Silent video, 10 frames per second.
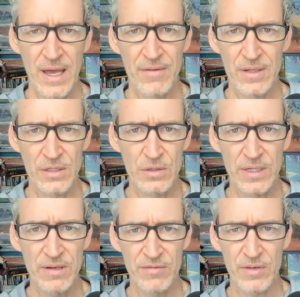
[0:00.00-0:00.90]
have a
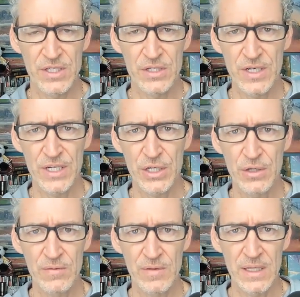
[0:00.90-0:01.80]
degree of
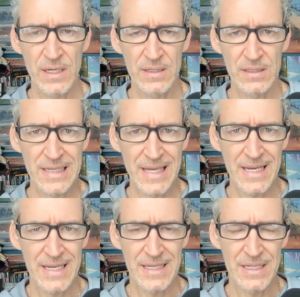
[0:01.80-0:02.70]
frustration over the
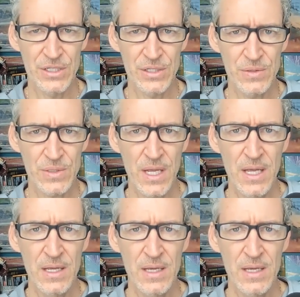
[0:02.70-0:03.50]
ungating issues.